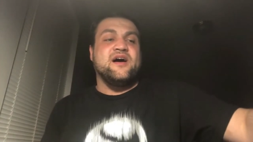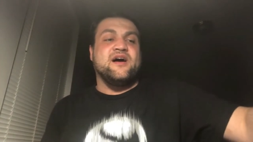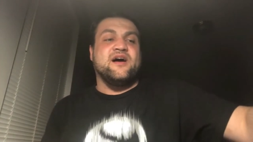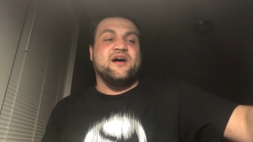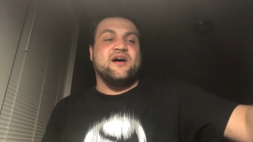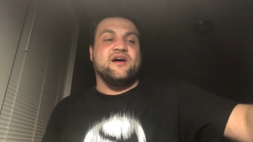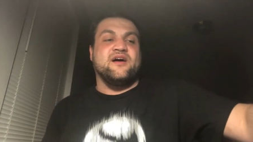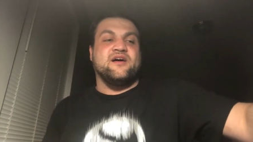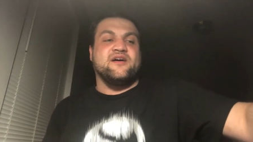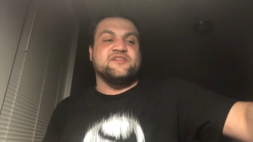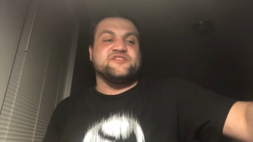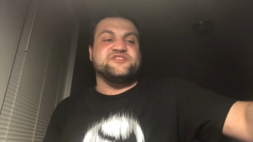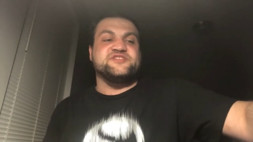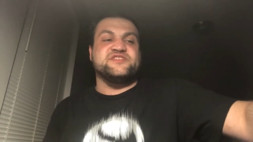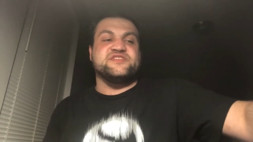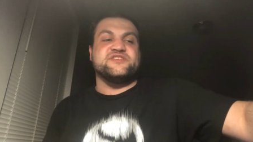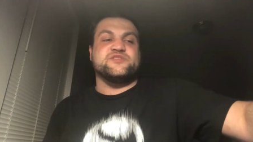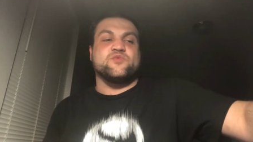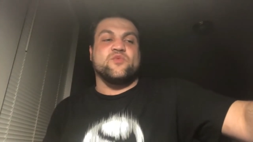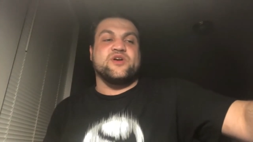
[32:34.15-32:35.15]
Uh,
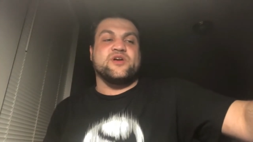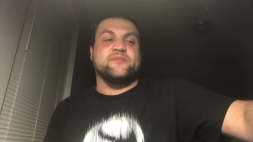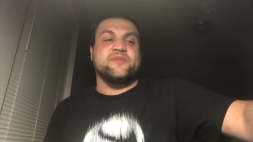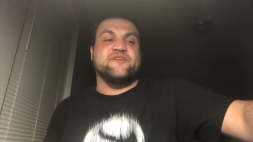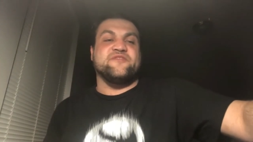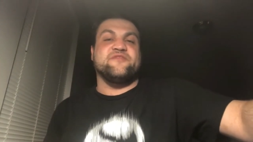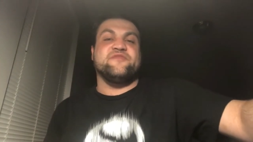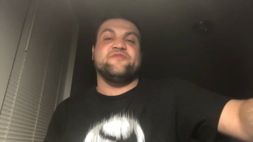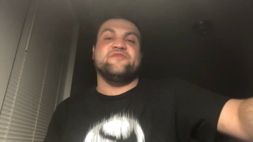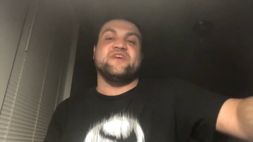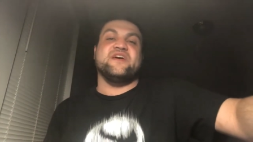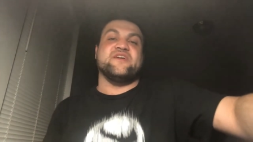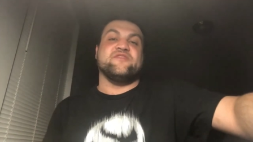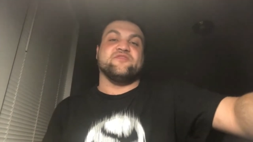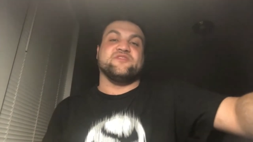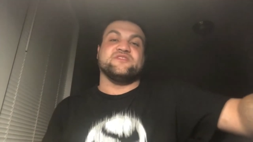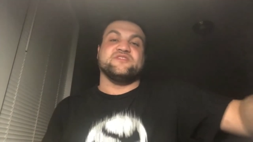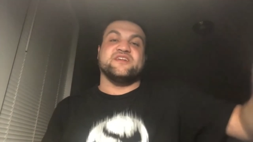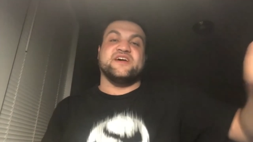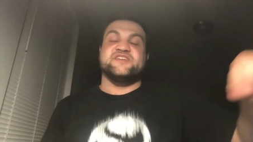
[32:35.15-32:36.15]
she is one of my
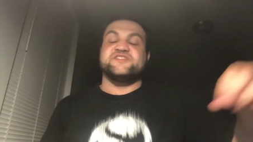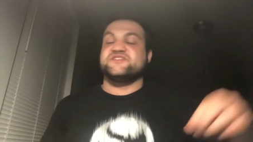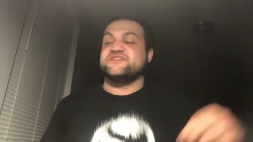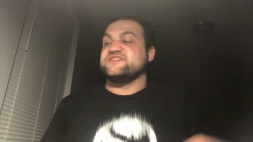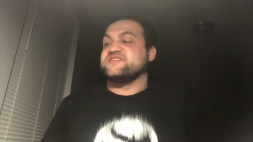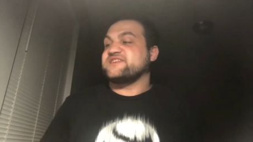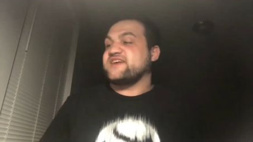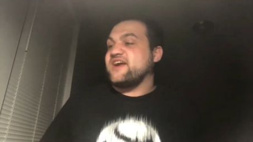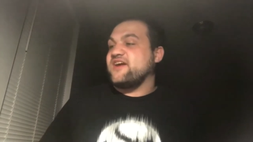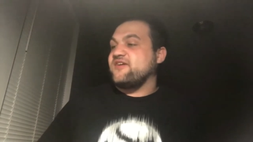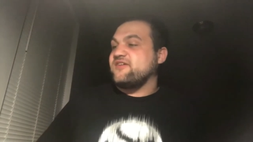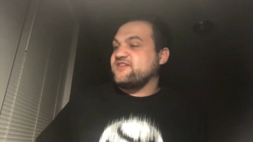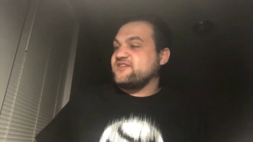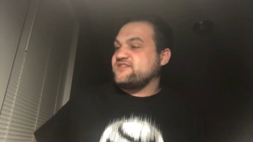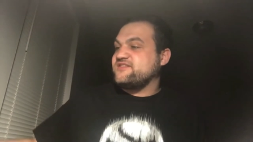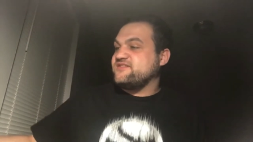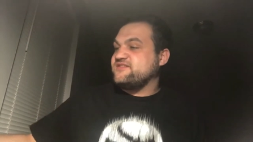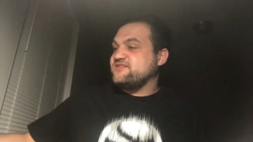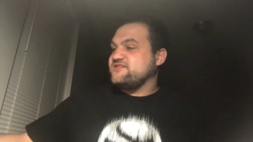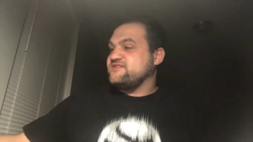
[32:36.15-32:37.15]
favorite Legends
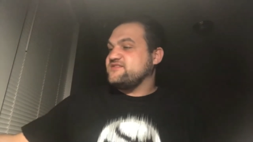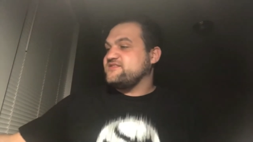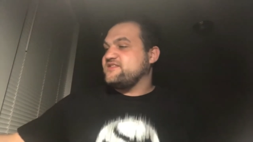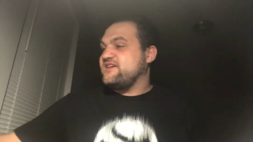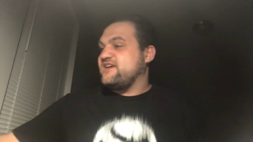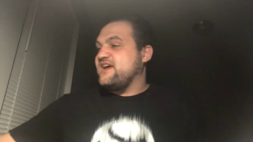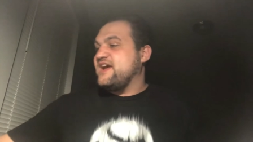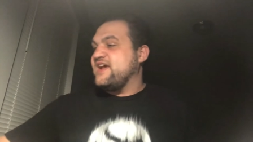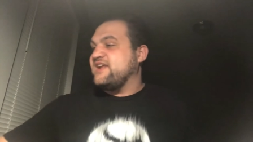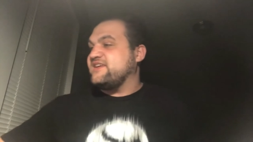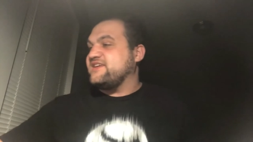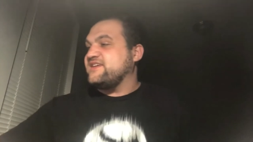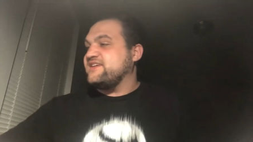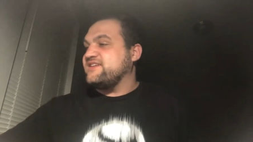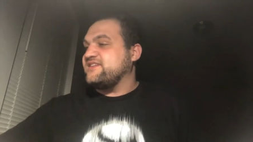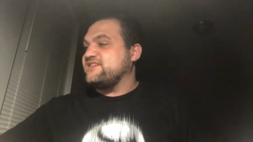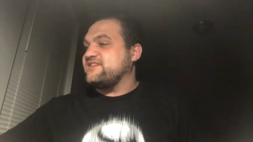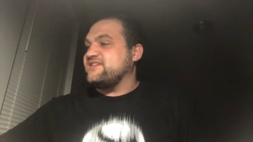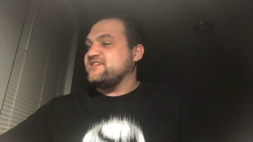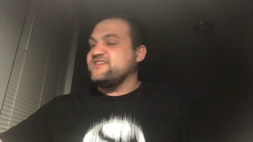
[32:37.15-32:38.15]
characters, and
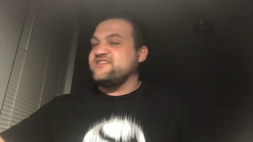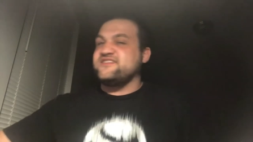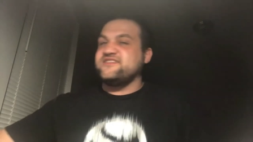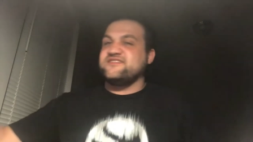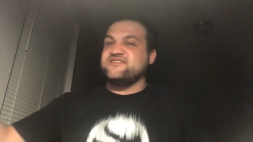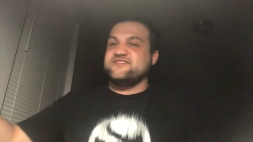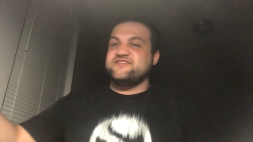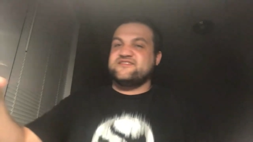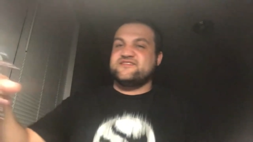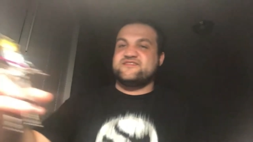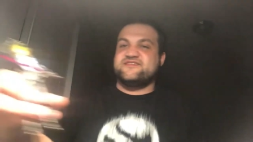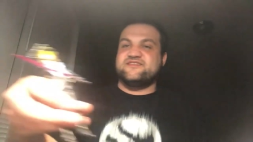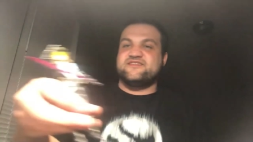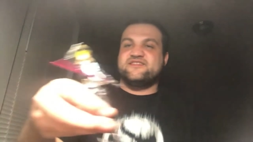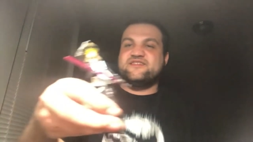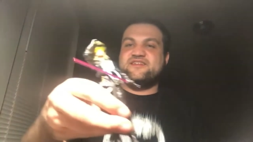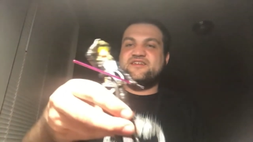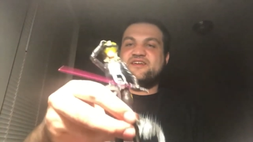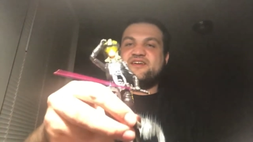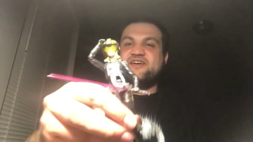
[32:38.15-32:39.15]
it is
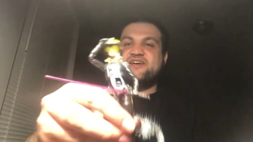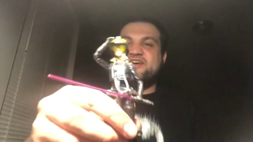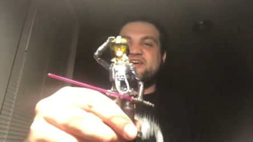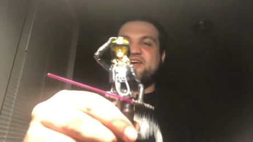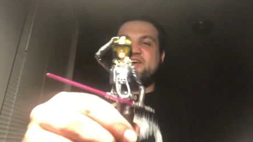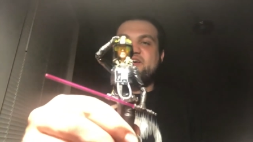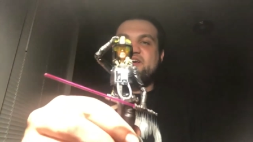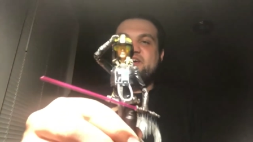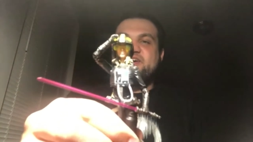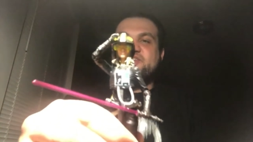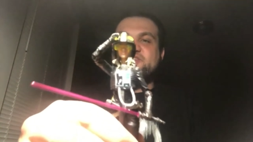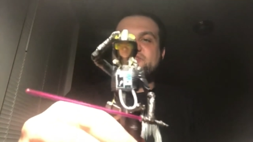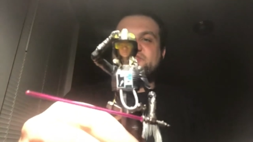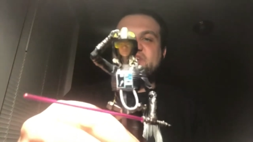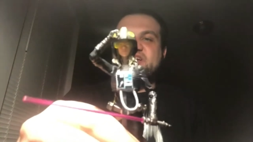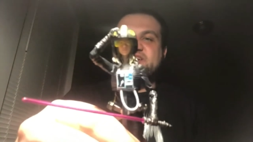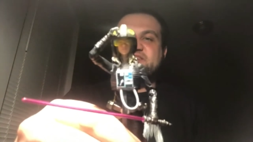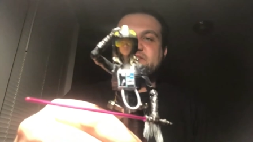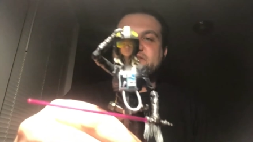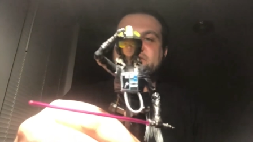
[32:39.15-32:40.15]

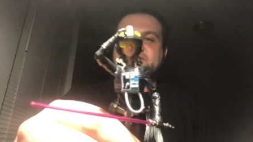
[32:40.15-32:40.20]
Jaina